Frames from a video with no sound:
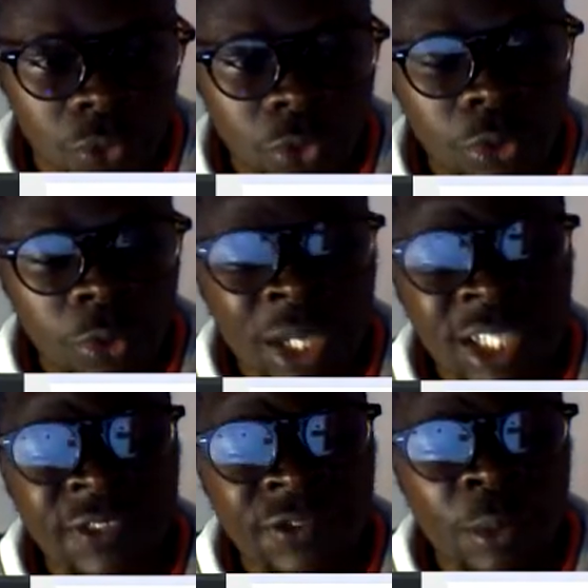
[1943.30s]
You can see
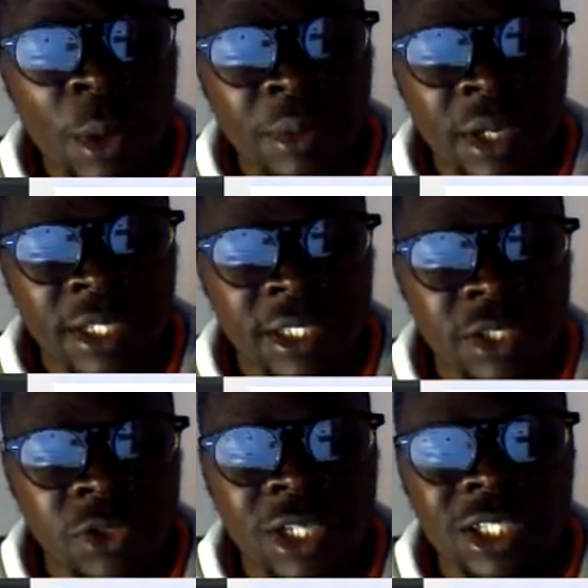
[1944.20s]
from appearances, you
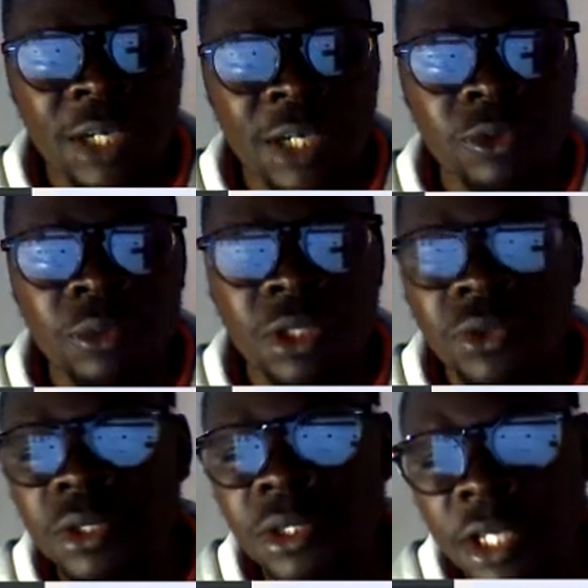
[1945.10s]
just come to menus,
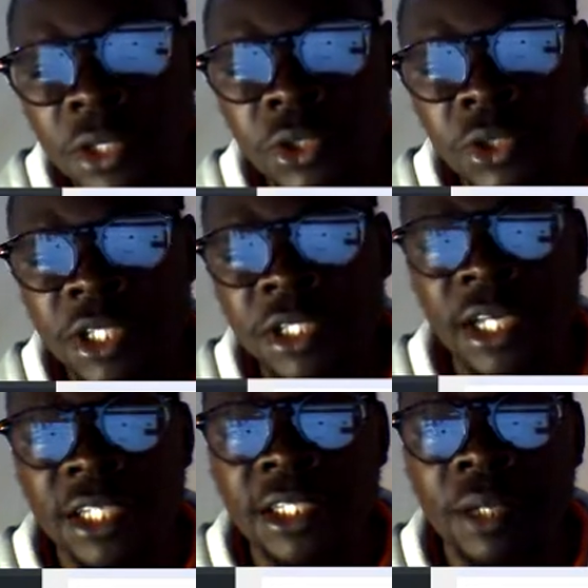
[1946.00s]
then you change that
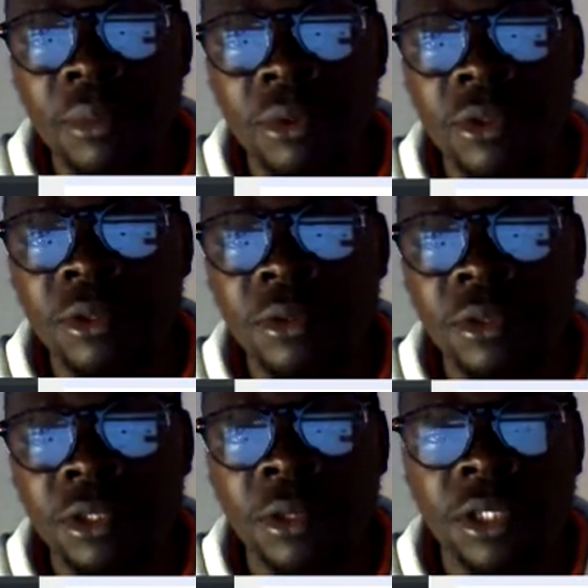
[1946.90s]
sample
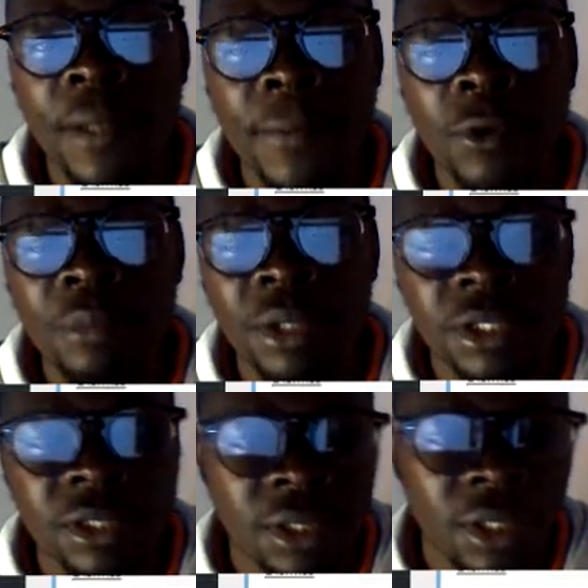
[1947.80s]
page,
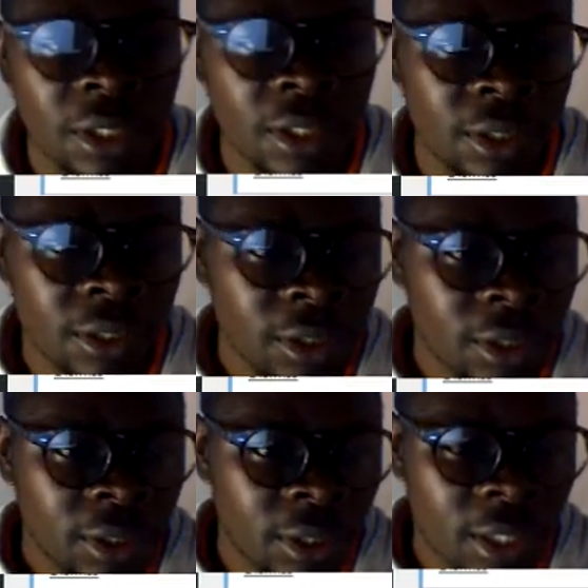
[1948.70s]

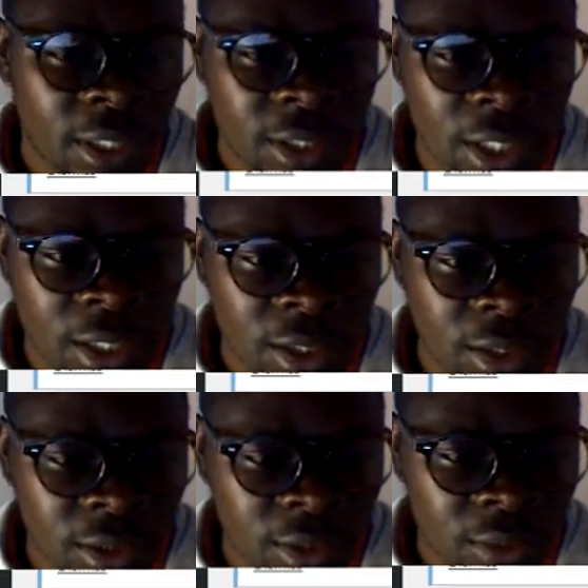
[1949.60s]
that
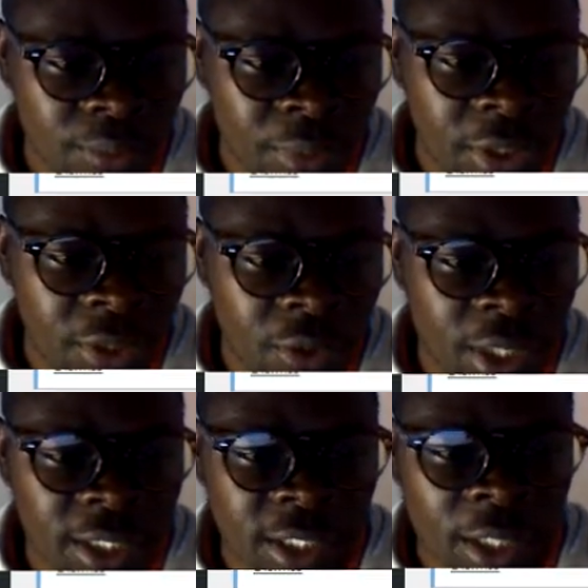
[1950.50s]
page known as
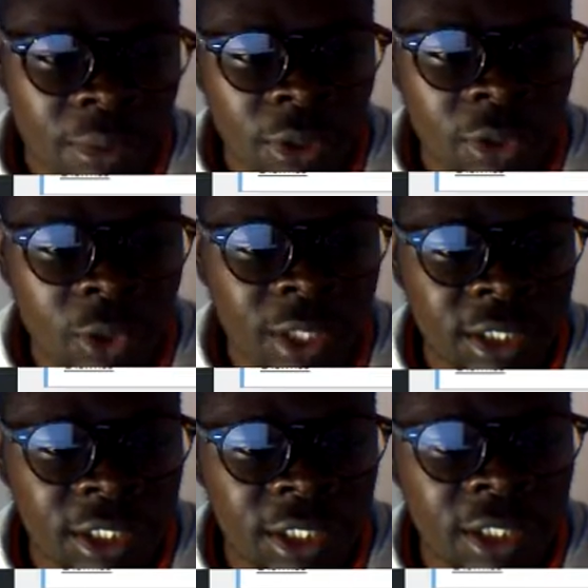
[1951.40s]
sample. You can see it
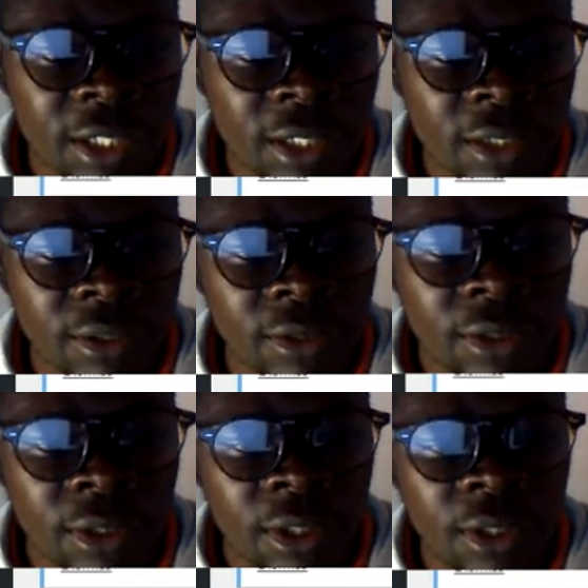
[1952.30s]
here.
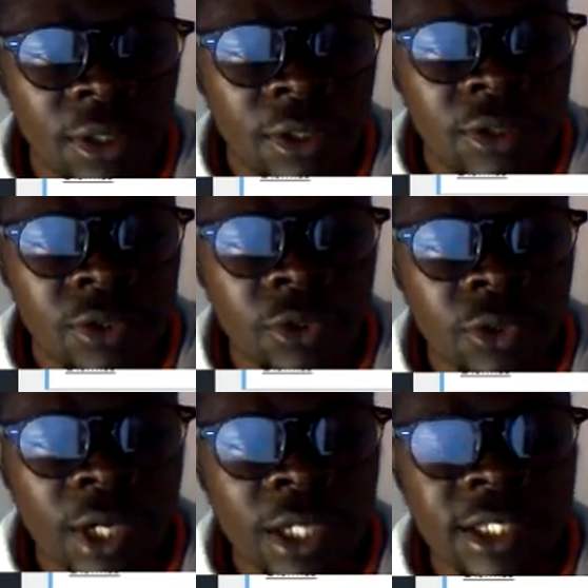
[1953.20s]
So you can
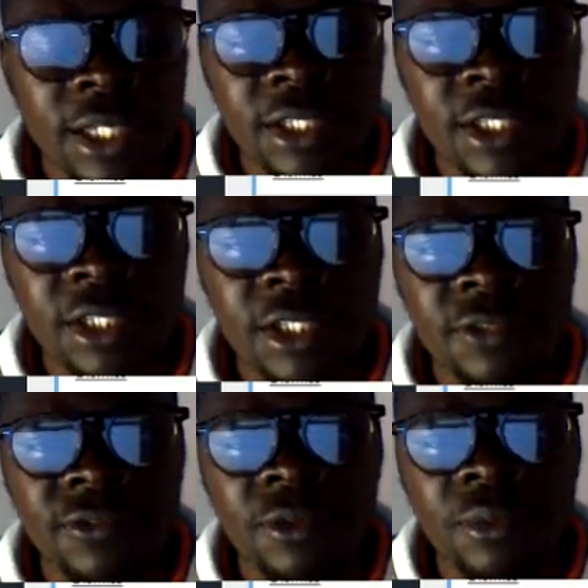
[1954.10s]
just change it
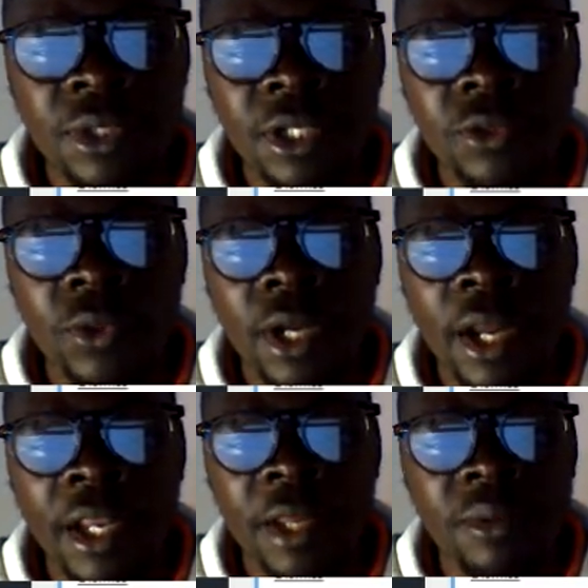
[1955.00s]
from here to a
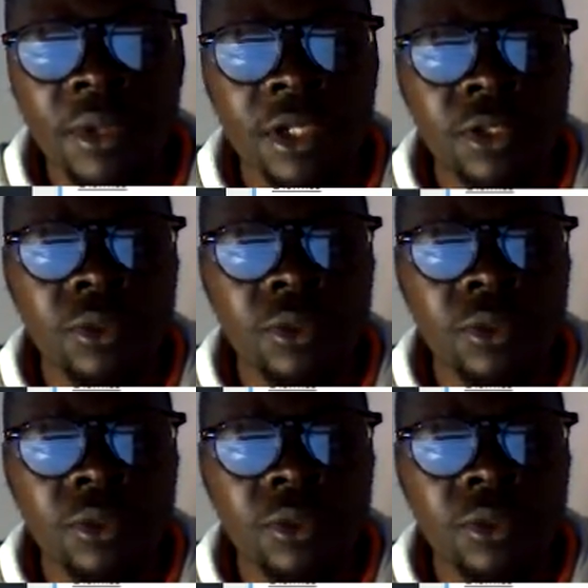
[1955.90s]
name that you